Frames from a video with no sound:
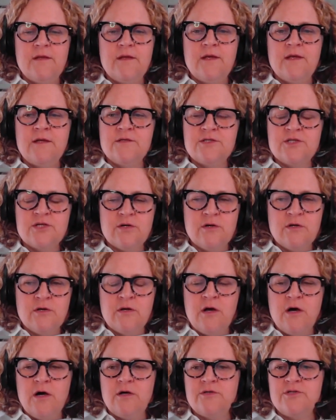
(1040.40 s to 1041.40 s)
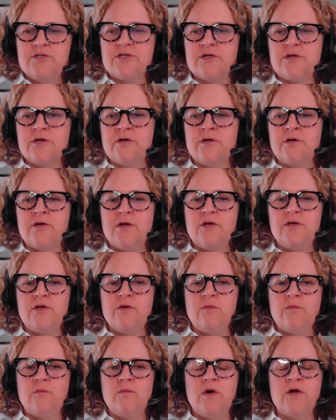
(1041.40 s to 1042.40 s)
internal culture,
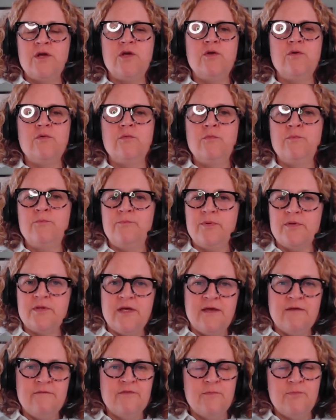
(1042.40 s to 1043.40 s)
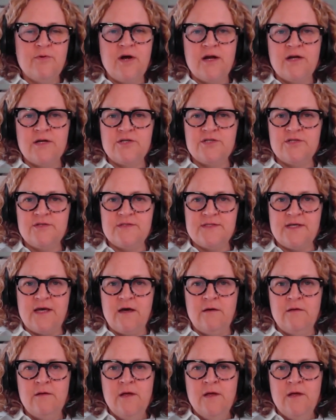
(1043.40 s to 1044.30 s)
what you believe, the products you sell,